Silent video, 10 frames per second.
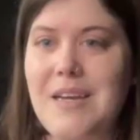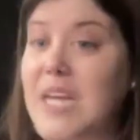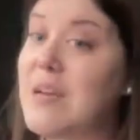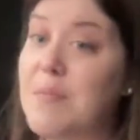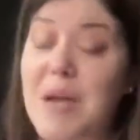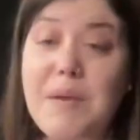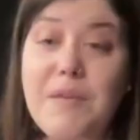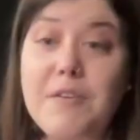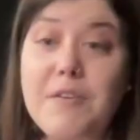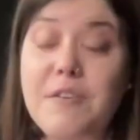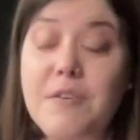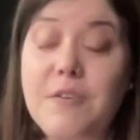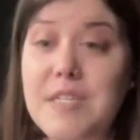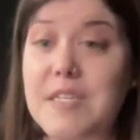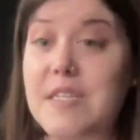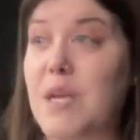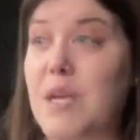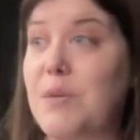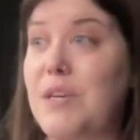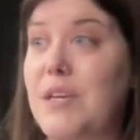and that might be for different reasons
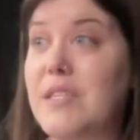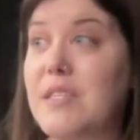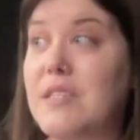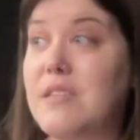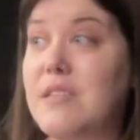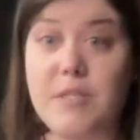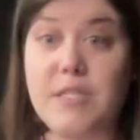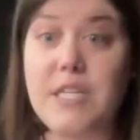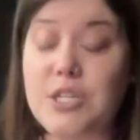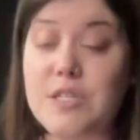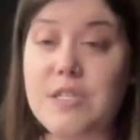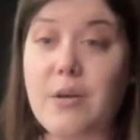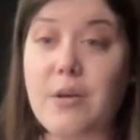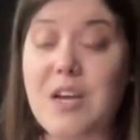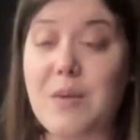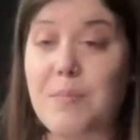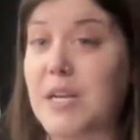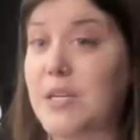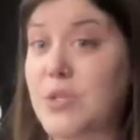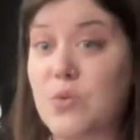maybe it's different teaching styles
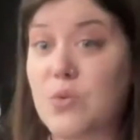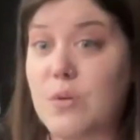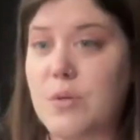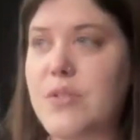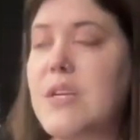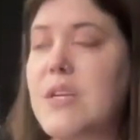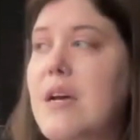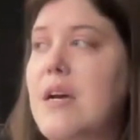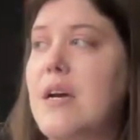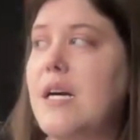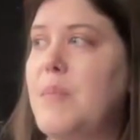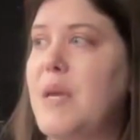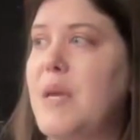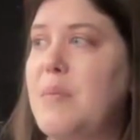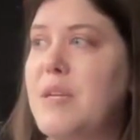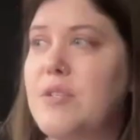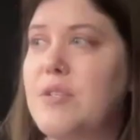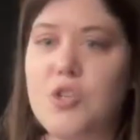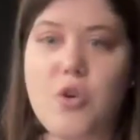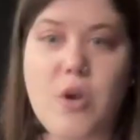coming into schools maybe it's
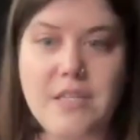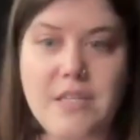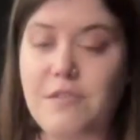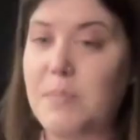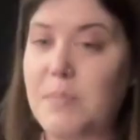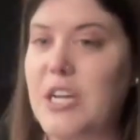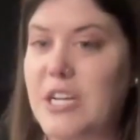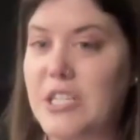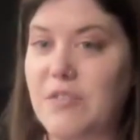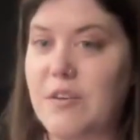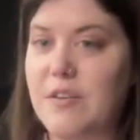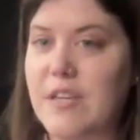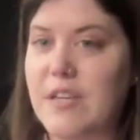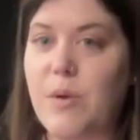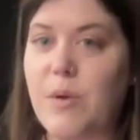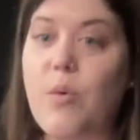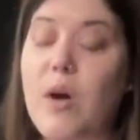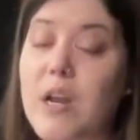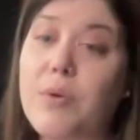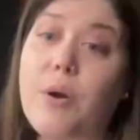just trying to flip and change everything and we
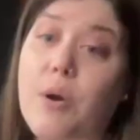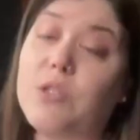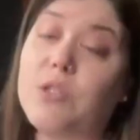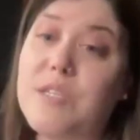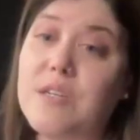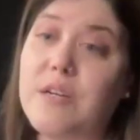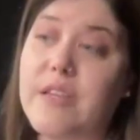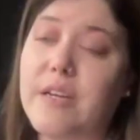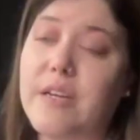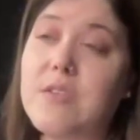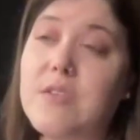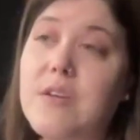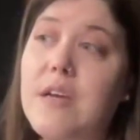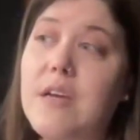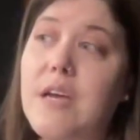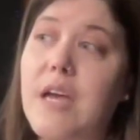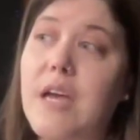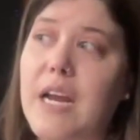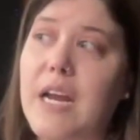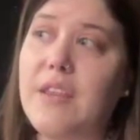want to put our own twist on things
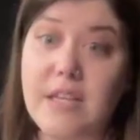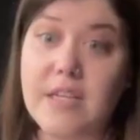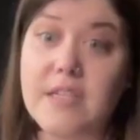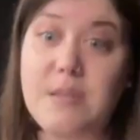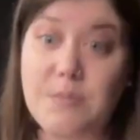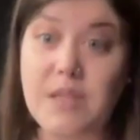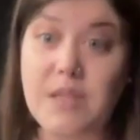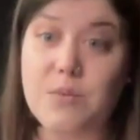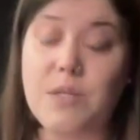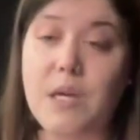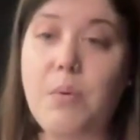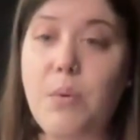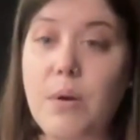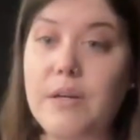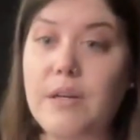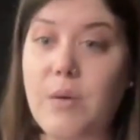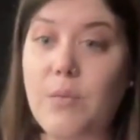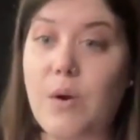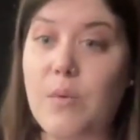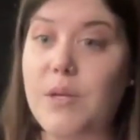and i think that's something that's really important in
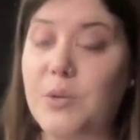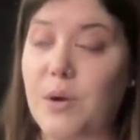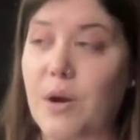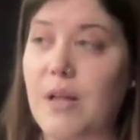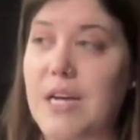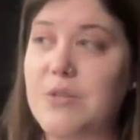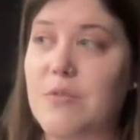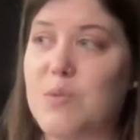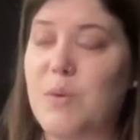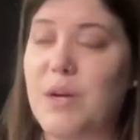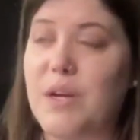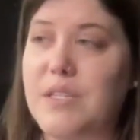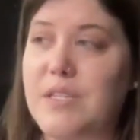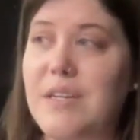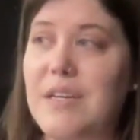what we do in our classrooms but